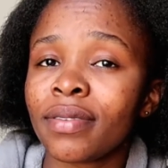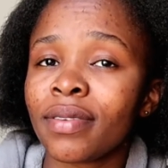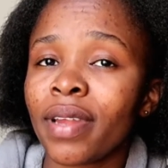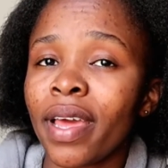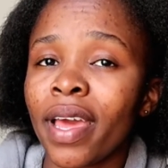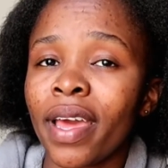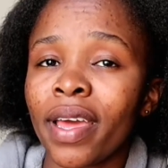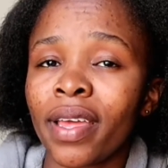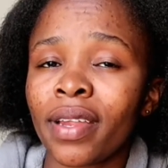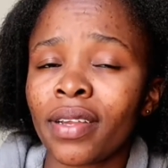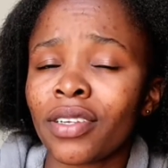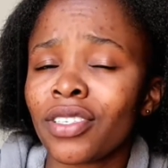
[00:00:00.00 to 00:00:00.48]

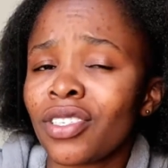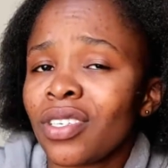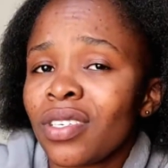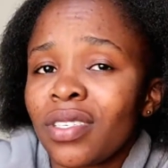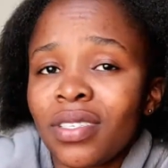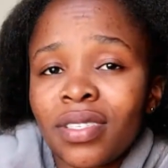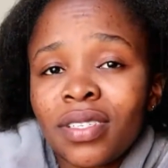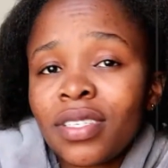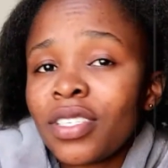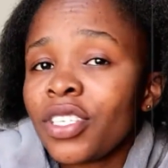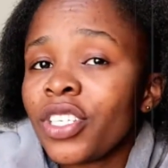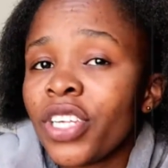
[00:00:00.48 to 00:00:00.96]
and
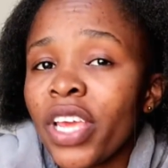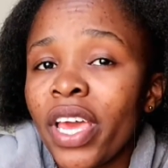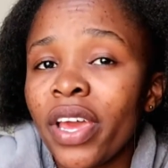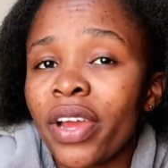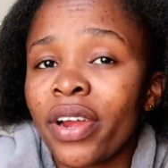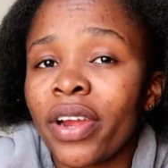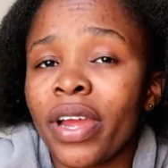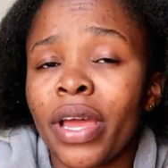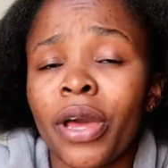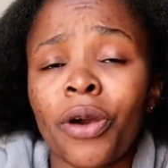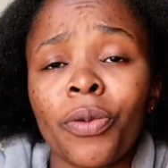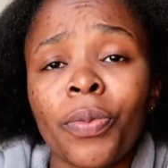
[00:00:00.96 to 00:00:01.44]
just
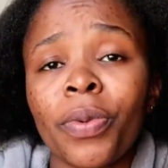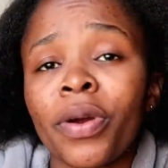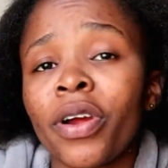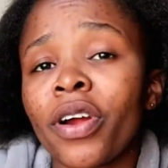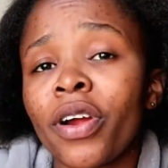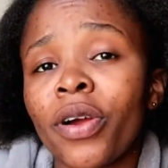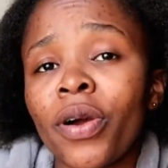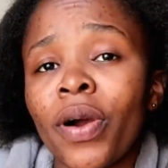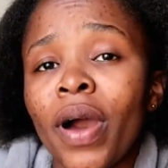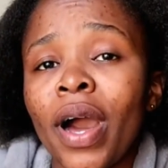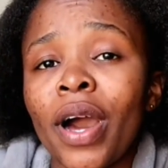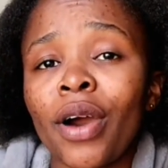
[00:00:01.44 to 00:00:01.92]
share. Help a
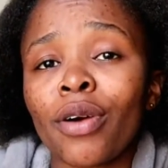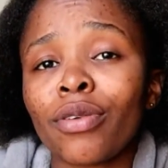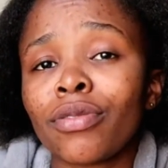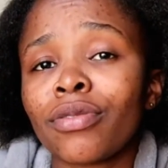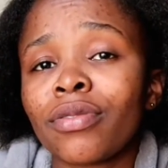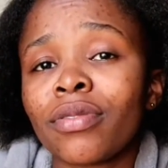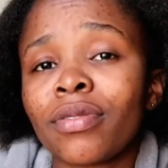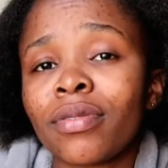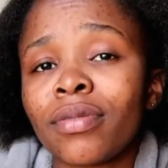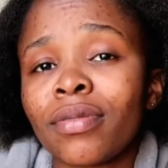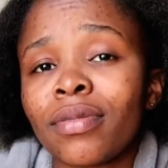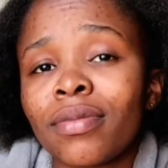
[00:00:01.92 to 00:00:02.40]
girl
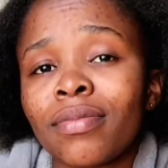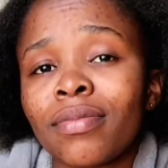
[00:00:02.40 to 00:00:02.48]
out.